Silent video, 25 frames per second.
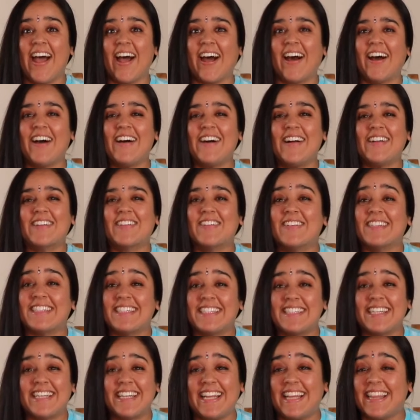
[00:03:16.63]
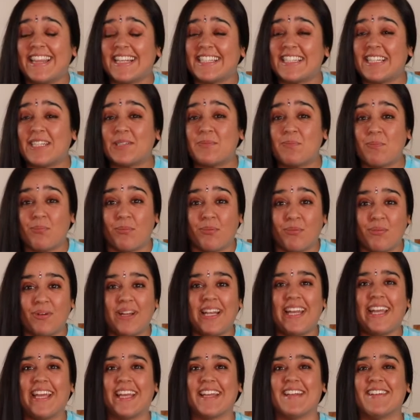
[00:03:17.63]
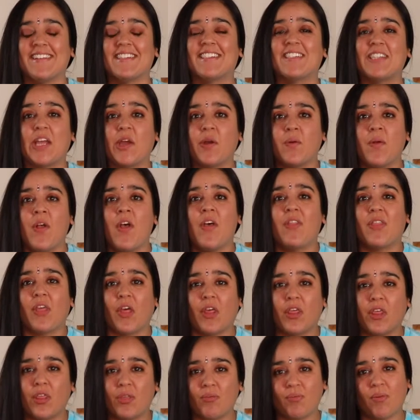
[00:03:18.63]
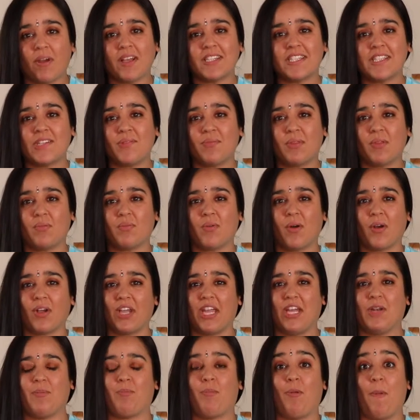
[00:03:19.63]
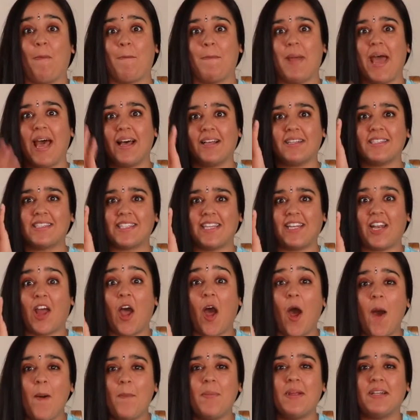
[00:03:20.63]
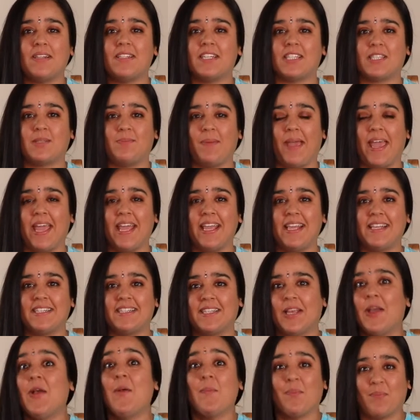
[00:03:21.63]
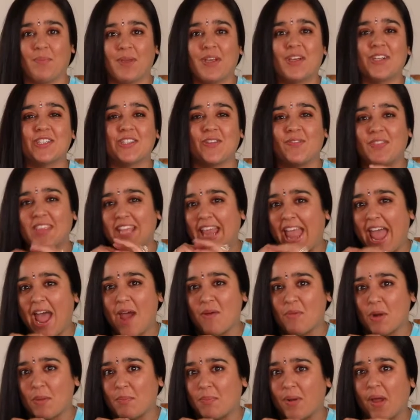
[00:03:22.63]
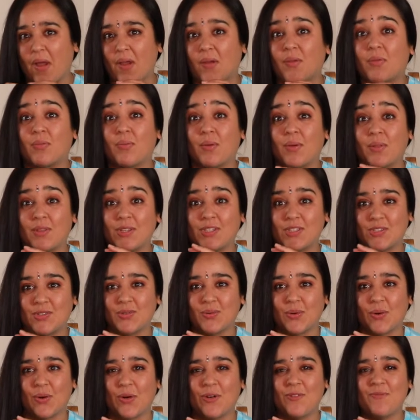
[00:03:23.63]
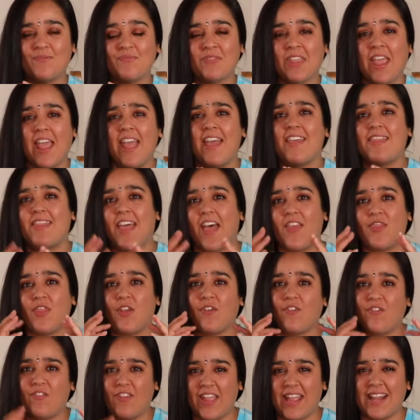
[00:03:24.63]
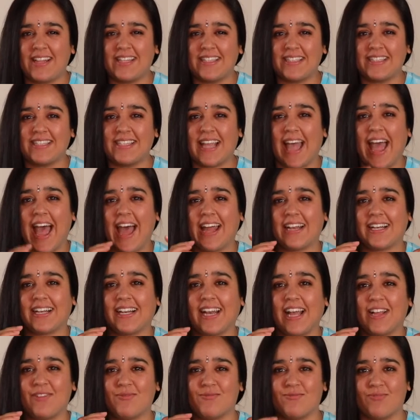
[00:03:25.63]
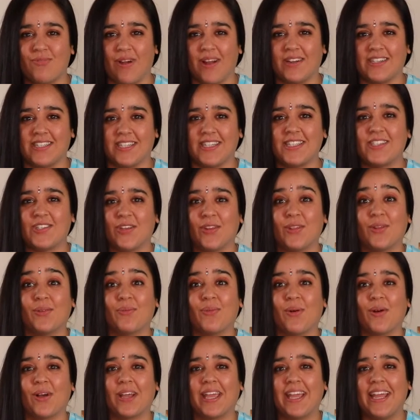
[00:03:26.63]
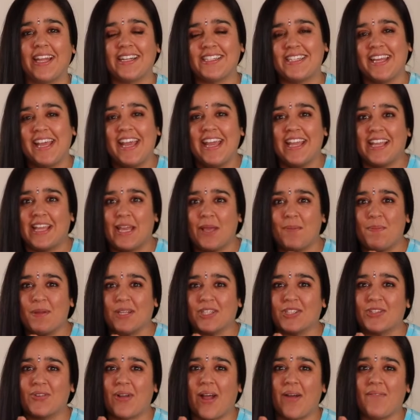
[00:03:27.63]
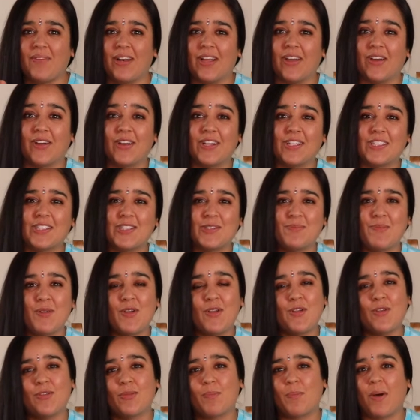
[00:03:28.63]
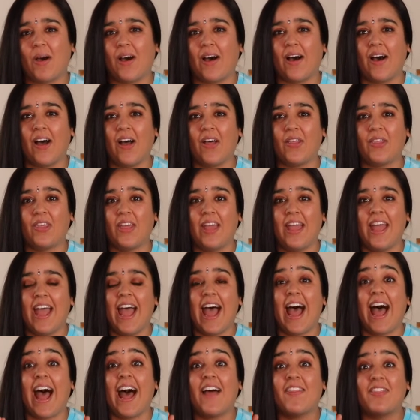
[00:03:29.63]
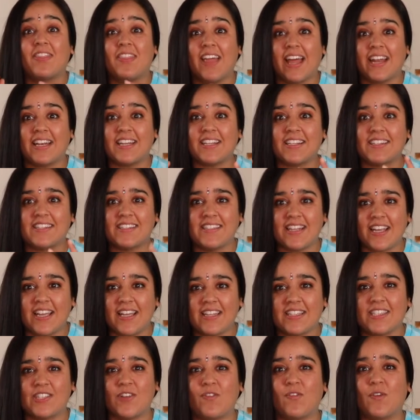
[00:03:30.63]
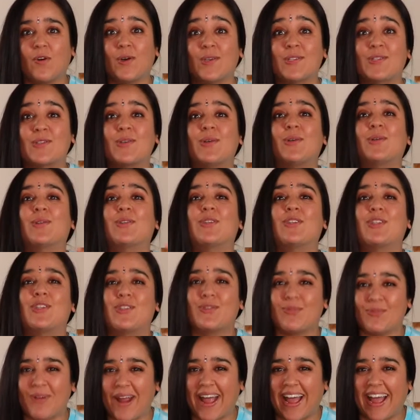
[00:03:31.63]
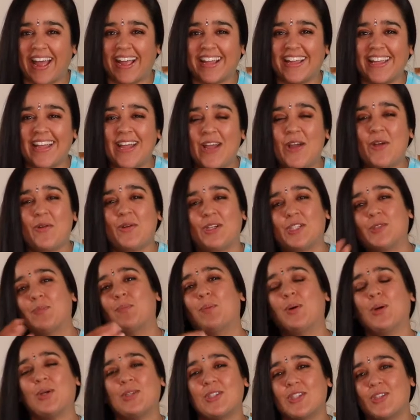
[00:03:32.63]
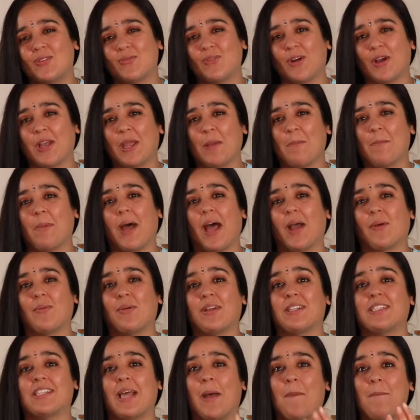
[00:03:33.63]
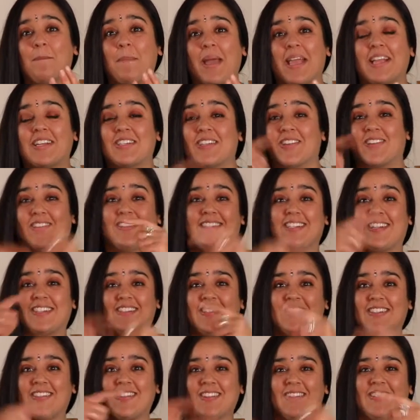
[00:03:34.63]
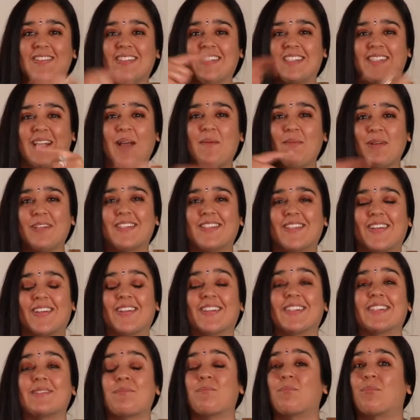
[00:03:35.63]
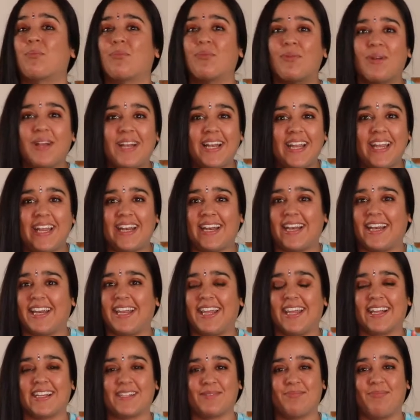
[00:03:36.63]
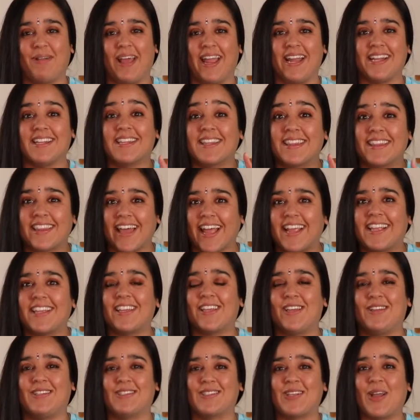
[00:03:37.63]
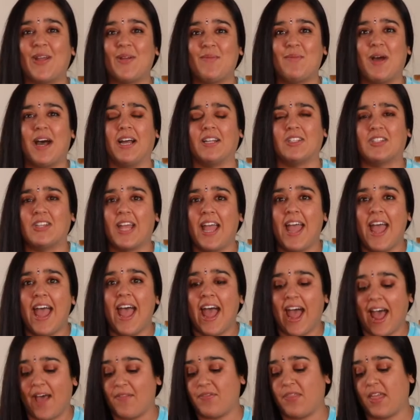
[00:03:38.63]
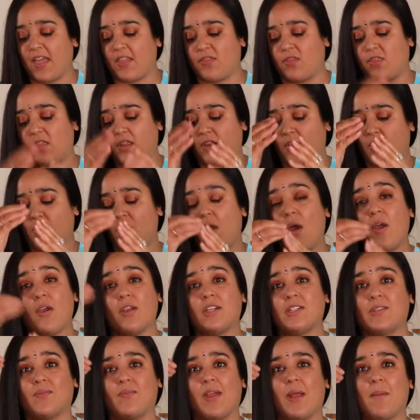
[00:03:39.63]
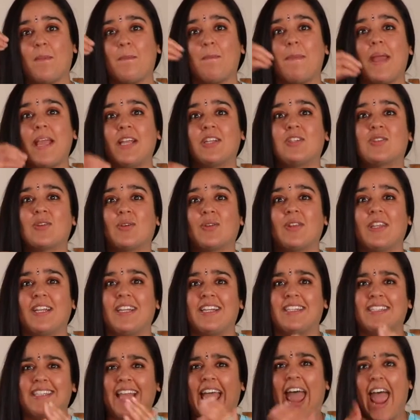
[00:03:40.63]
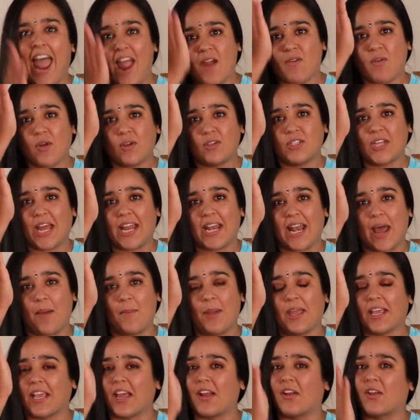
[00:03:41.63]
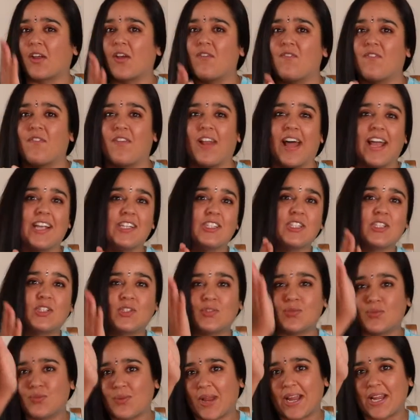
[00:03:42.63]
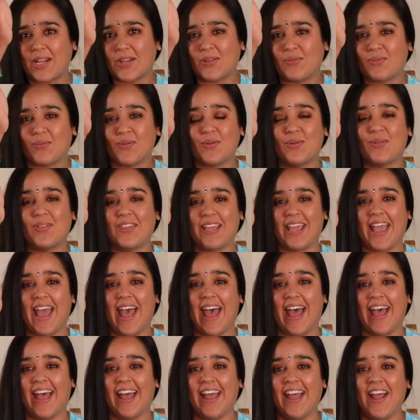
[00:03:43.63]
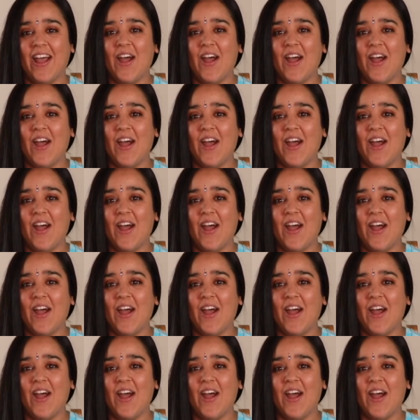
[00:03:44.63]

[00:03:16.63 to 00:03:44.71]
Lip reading: Kristina, this is brilliant. So the thrust of the rocket propels it up into space because of the air we're blowing through the straw. Then the fins act like rudders on the rocket, keep it traveling on a smooth path. And that exerts a force called drag, which pulls the rocket backwards and makes sure it doesn't do somersaults. Brilliantly explained. Thank you so much. And then the nose of it makes sure that it's aerodynamic and can fly straight through the air.